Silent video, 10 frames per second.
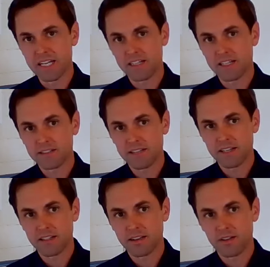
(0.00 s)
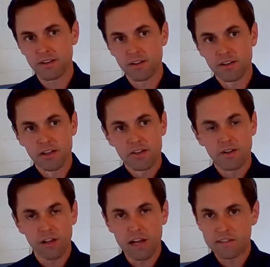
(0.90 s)
and they said, you know, there
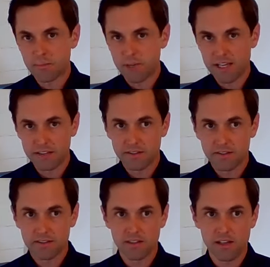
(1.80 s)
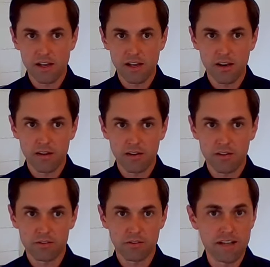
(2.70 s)
are lots of beds.
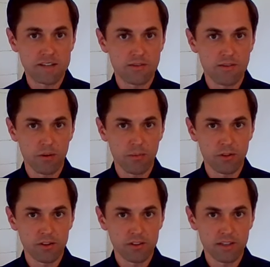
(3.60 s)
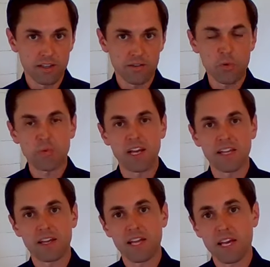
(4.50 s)
There's lots of availability because we
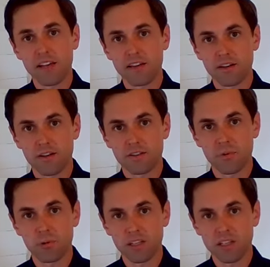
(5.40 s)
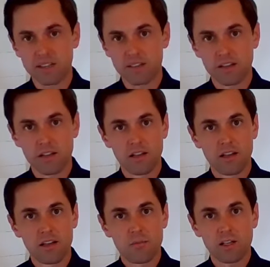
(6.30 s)
planned ahead, you know, so please
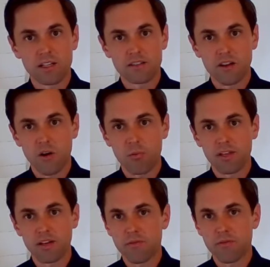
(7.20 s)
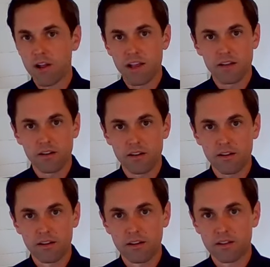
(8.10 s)
don't be afraid to
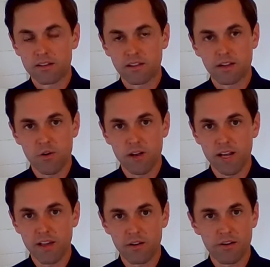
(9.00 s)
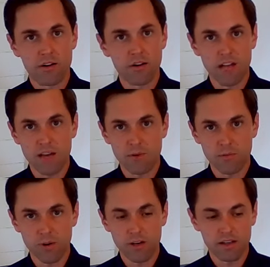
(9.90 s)
go in or call
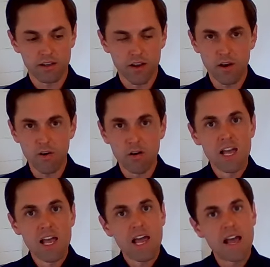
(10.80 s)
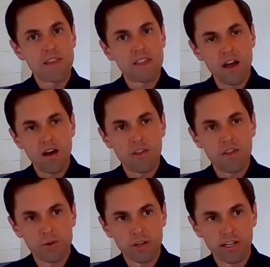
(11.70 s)
911. And then the
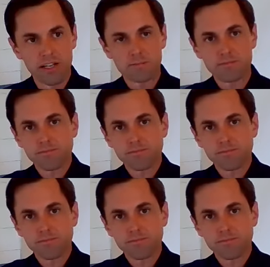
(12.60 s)
other really